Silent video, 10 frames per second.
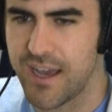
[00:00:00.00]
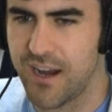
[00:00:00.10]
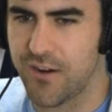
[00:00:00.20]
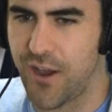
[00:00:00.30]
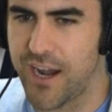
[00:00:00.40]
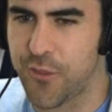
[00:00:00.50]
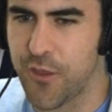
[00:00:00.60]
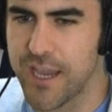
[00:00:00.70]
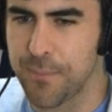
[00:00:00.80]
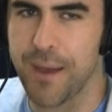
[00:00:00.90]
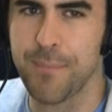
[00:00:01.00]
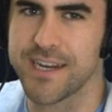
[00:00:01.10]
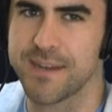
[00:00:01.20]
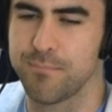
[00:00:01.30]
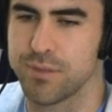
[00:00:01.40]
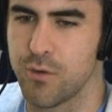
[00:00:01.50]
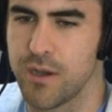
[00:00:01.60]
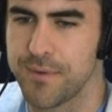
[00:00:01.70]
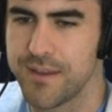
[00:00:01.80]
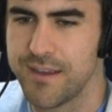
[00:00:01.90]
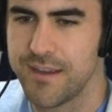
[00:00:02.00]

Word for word: I don't know how to think about I'm about to blow up.